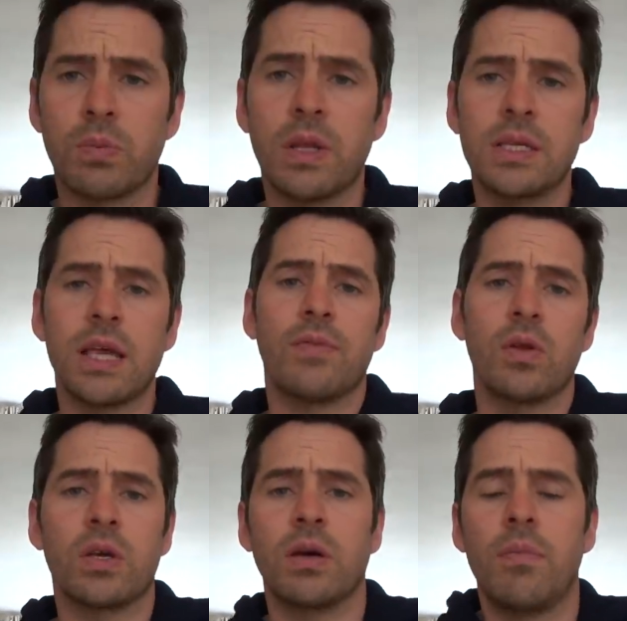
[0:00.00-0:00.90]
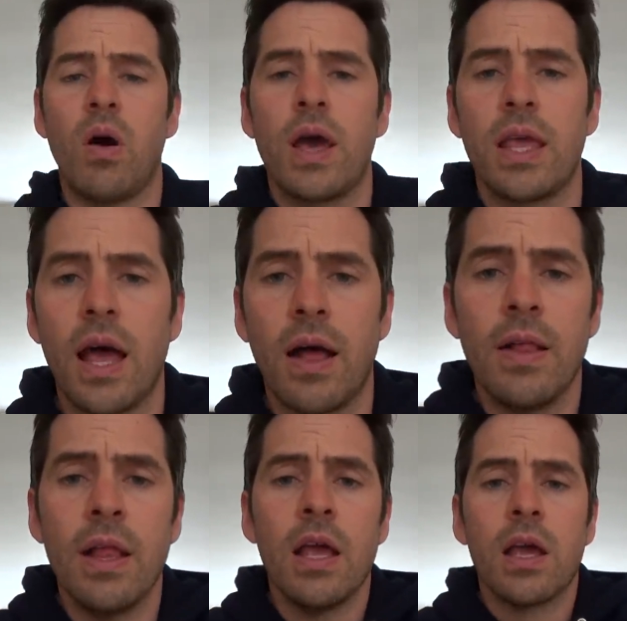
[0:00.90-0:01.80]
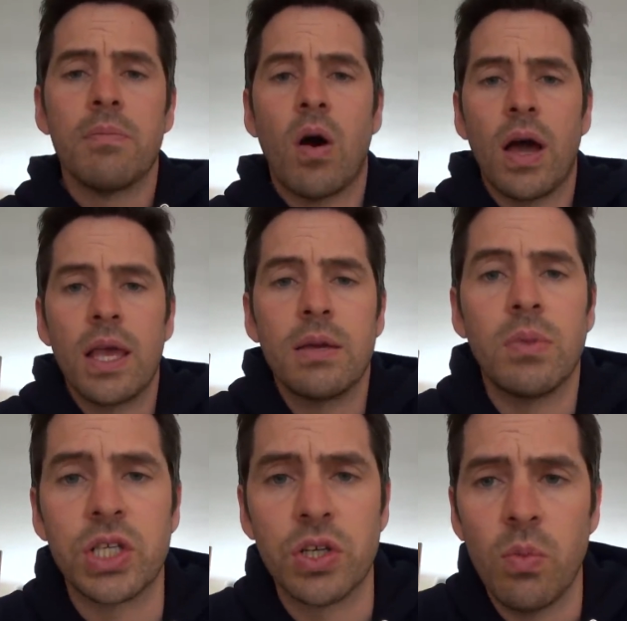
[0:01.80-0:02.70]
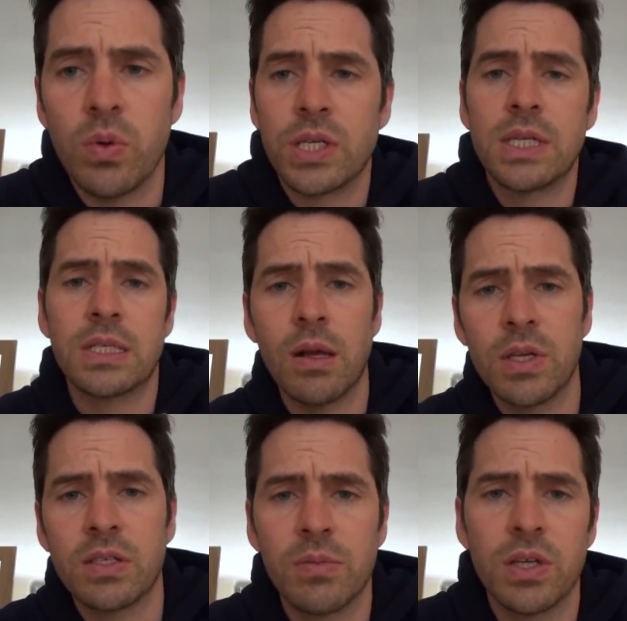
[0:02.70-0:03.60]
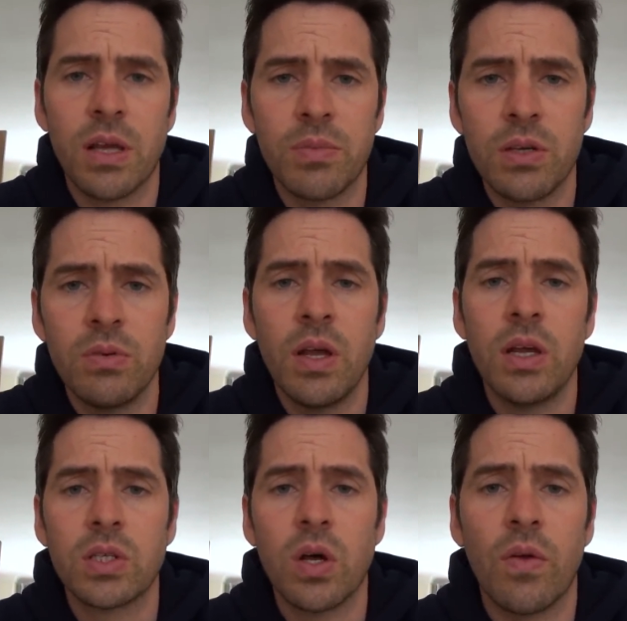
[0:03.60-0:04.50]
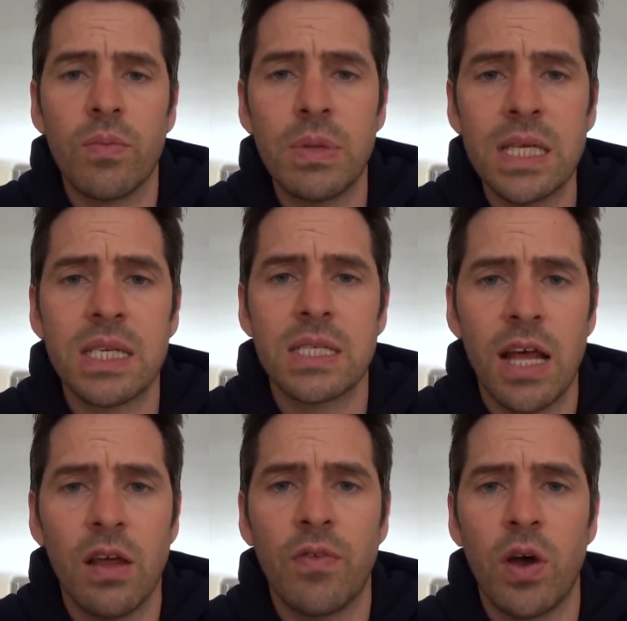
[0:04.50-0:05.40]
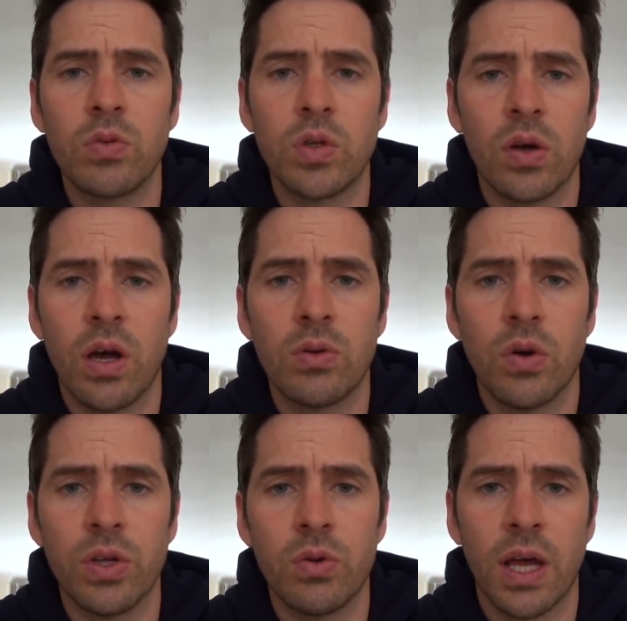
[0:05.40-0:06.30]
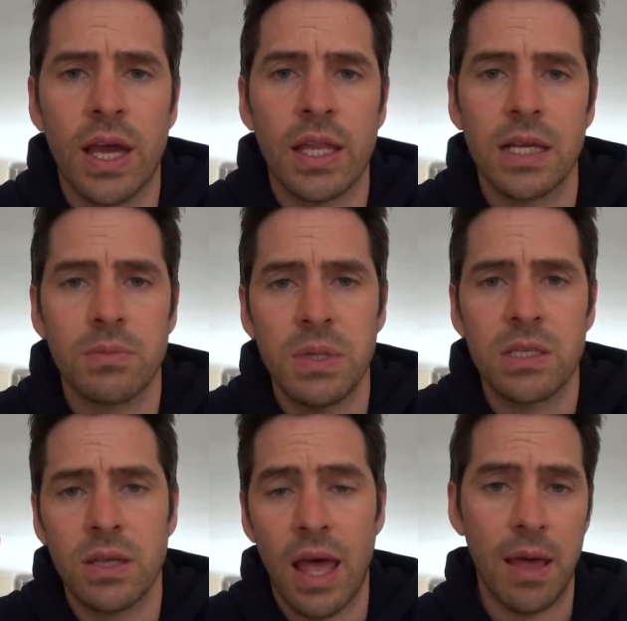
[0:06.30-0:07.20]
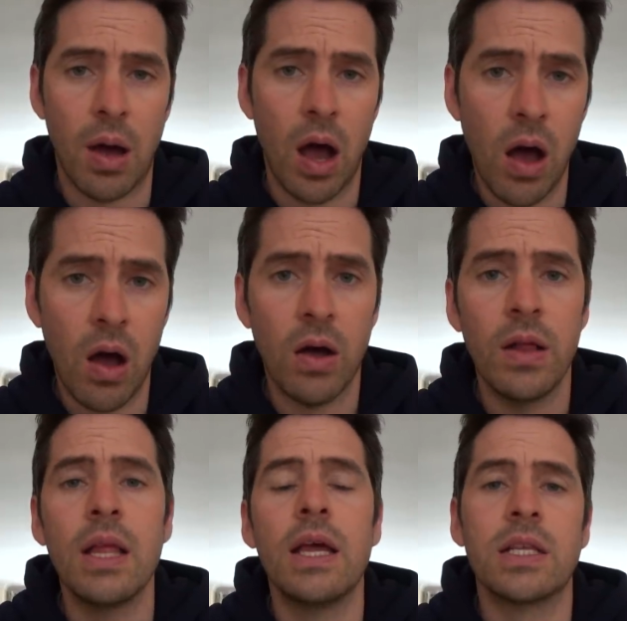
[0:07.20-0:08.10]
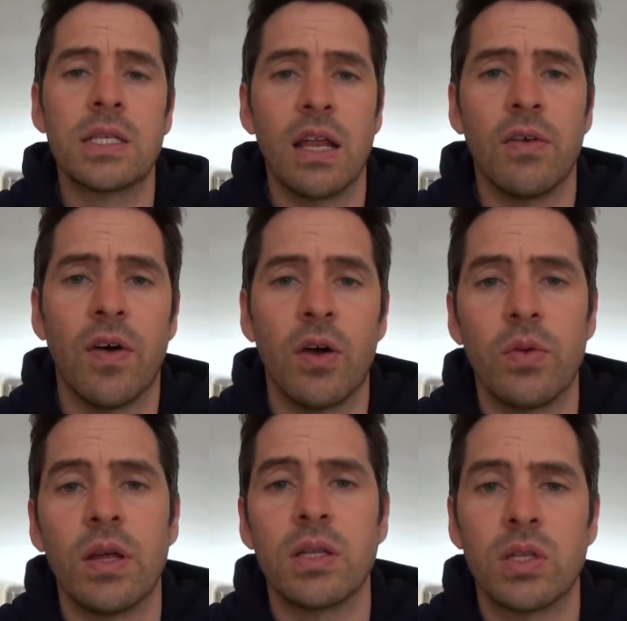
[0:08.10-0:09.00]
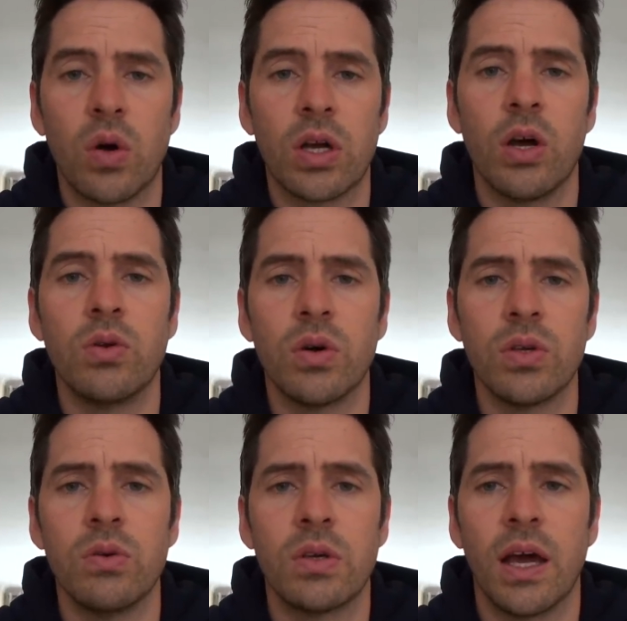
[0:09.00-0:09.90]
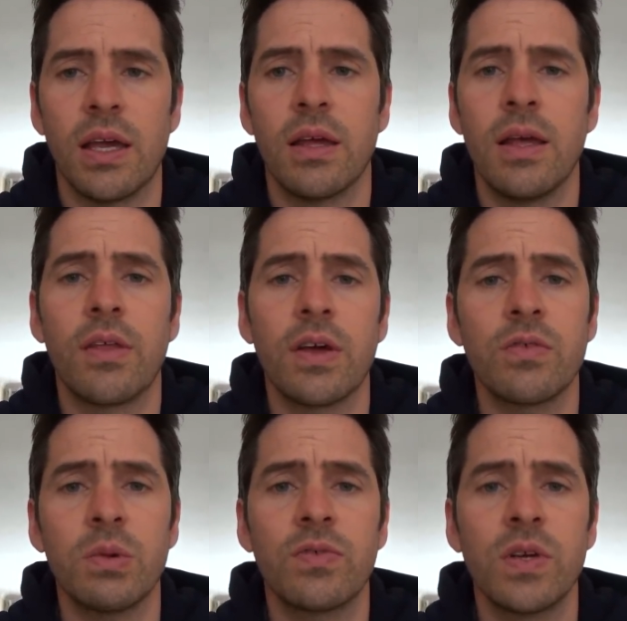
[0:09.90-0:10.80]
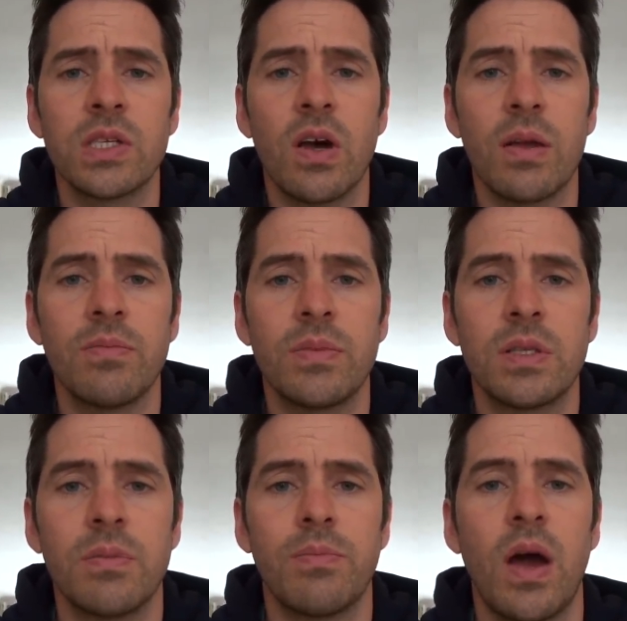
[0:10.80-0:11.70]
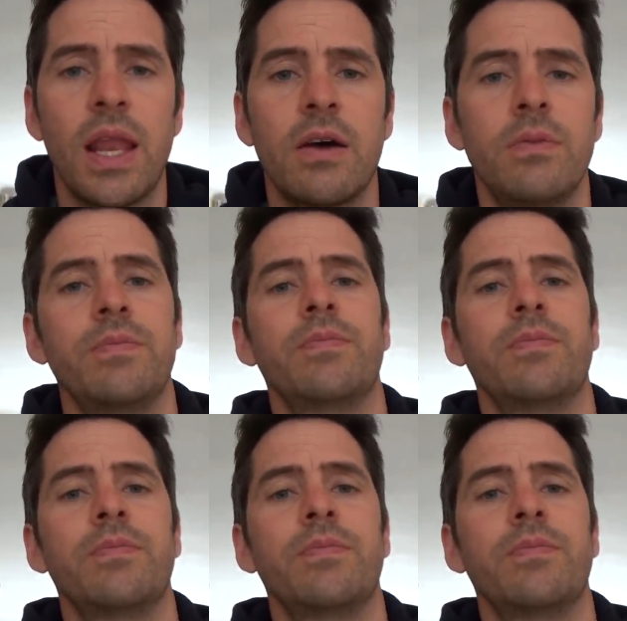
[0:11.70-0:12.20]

please have a look at my uh, my my shop, which is w w w dot mister telephone dot co dot u k. That's Mister M R telephone dot co dot u k. Thanks so much for your time. Bye now.